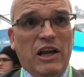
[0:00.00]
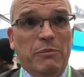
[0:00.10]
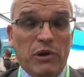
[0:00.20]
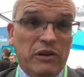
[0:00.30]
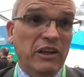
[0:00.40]

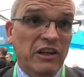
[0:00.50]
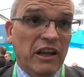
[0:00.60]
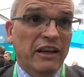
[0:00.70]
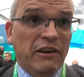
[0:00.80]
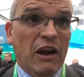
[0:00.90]
But
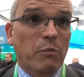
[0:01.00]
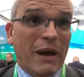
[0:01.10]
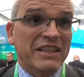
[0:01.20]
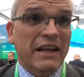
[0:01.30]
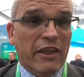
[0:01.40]

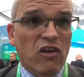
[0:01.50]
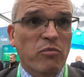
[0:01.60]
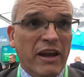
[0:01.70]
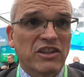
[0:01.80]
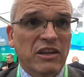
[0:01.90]
basically, the
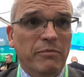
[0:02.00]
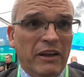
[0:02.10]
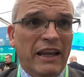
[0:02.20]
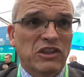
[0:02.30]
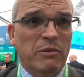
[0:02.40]
government
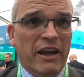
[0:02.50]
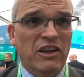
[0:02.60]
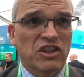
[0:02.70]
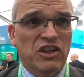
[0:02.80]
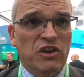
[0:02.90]
needs to make a
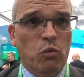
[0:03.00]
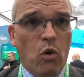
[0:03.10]
decision.